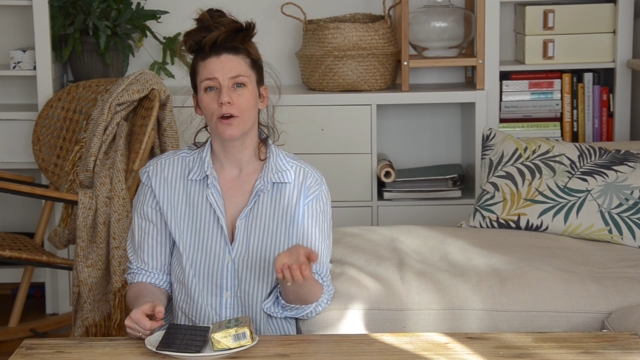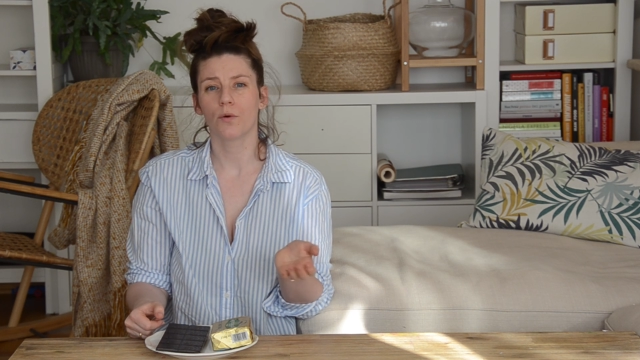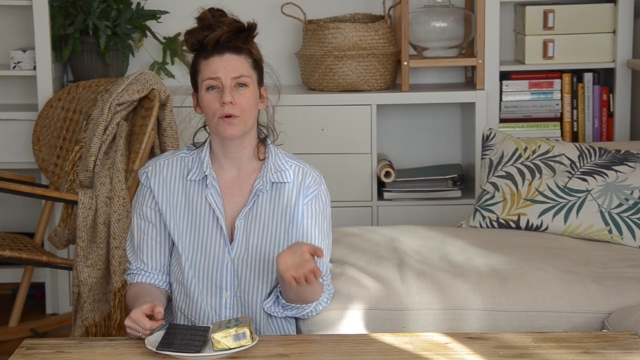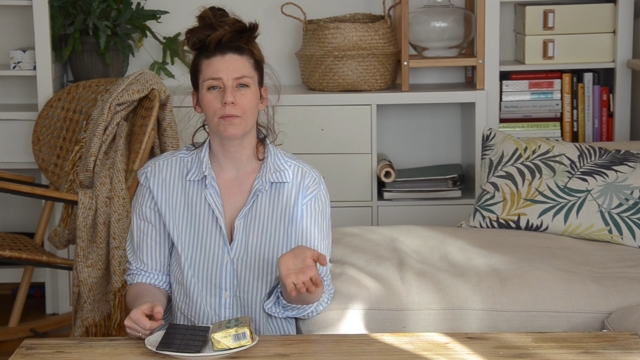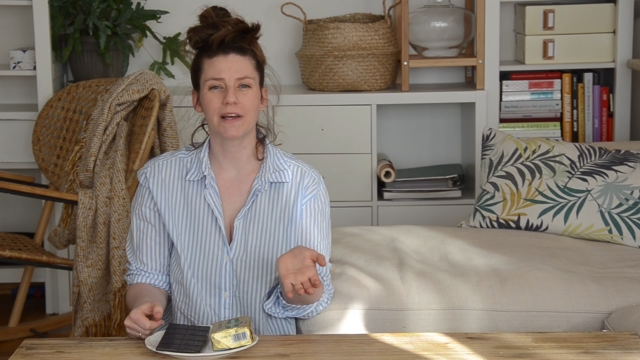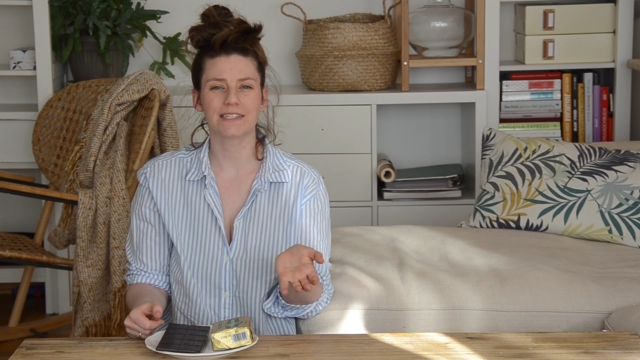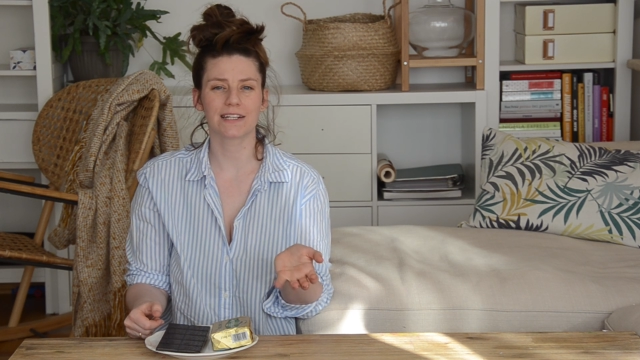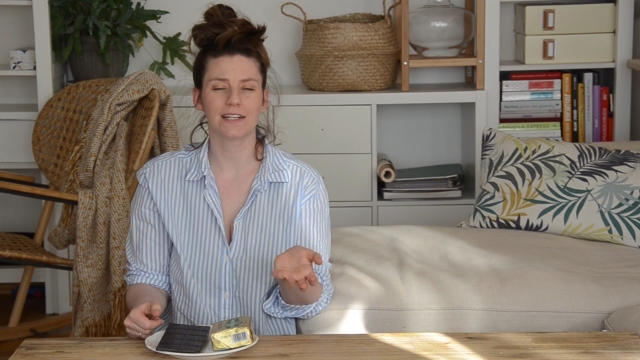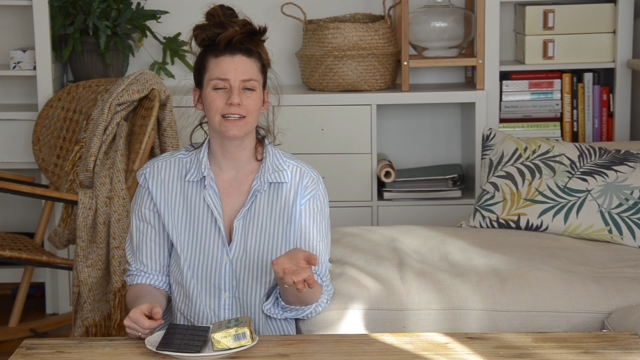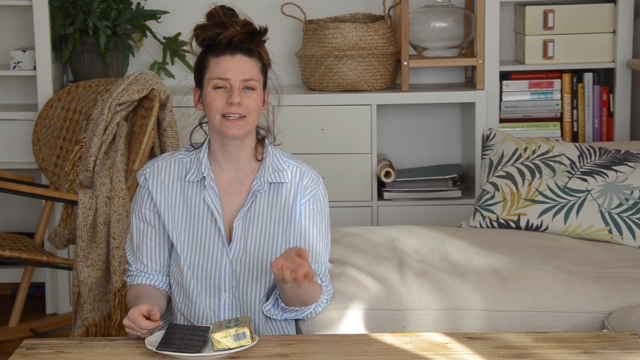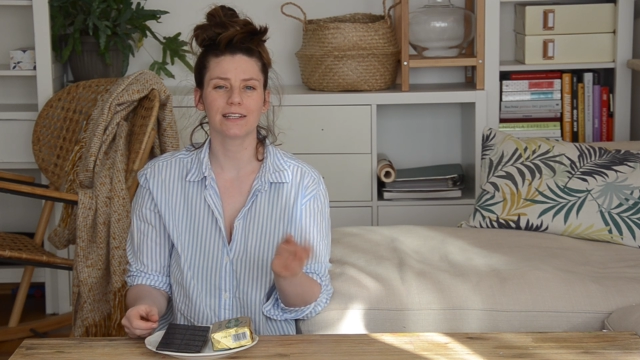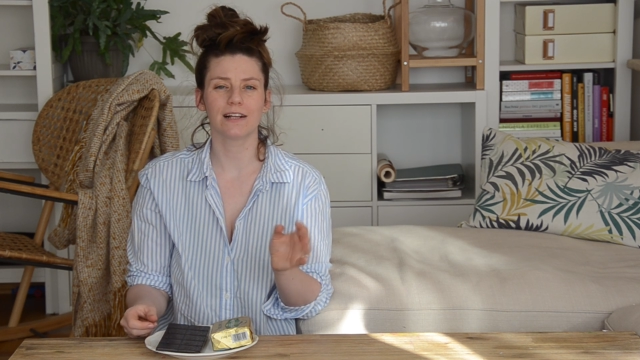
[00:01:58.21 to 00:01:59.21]
we basically
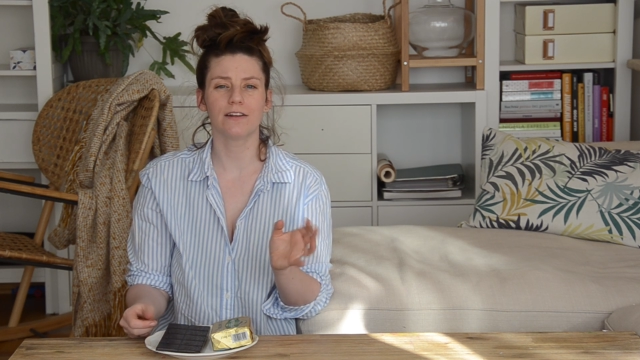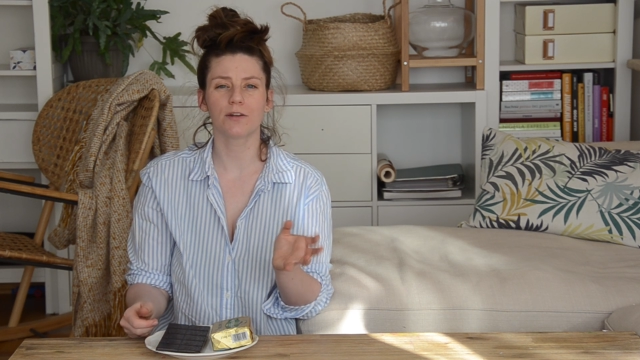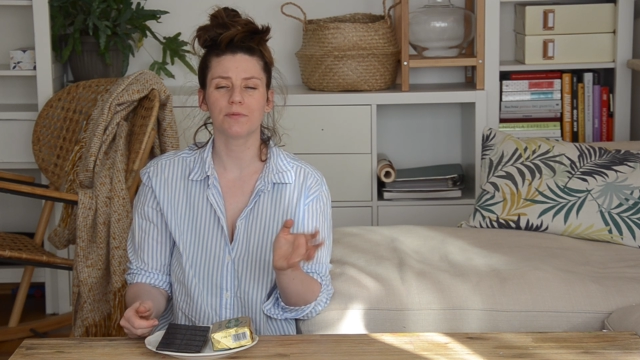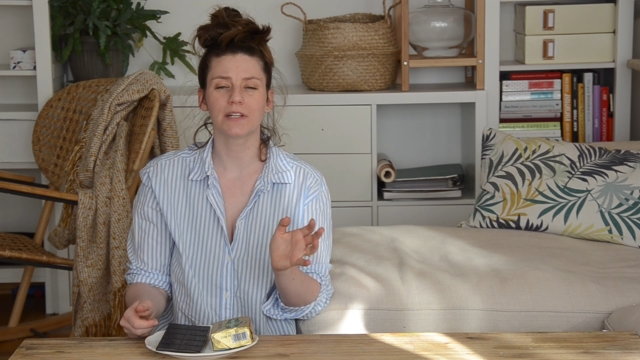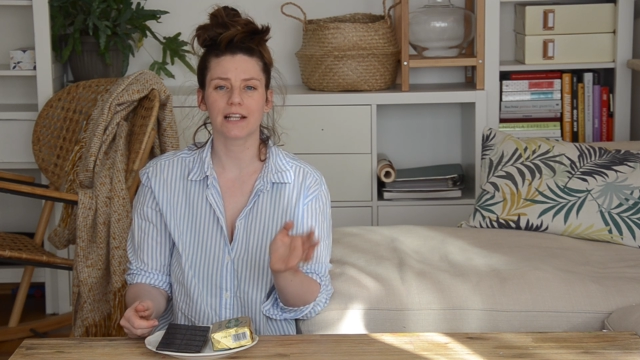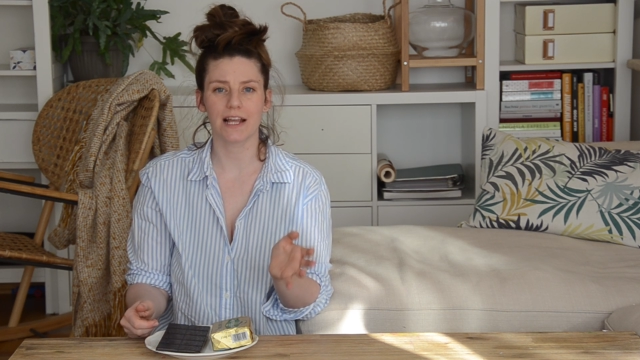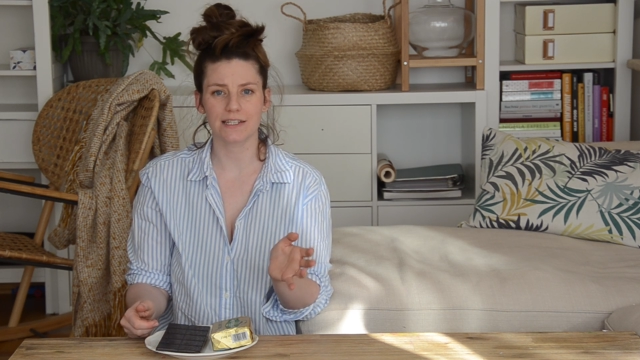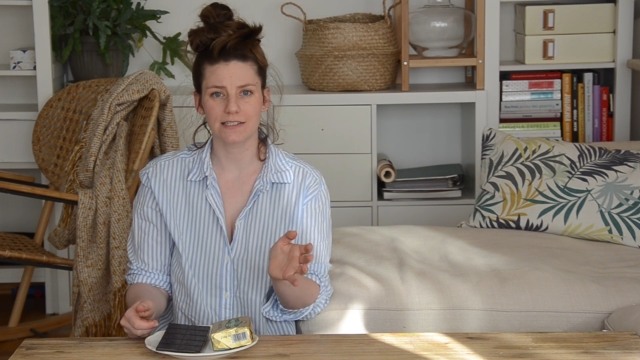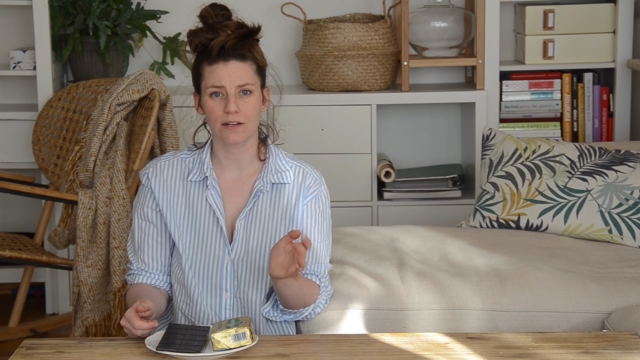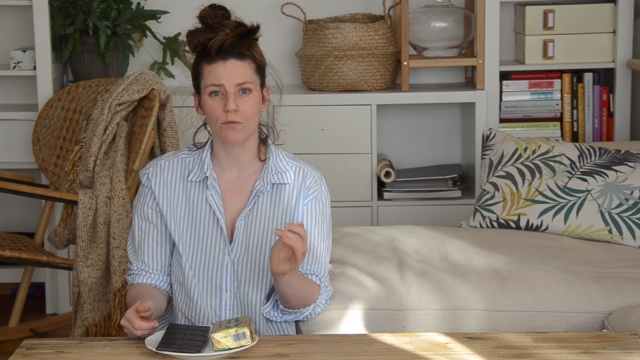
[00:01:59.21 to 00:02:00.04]
need a little bit less than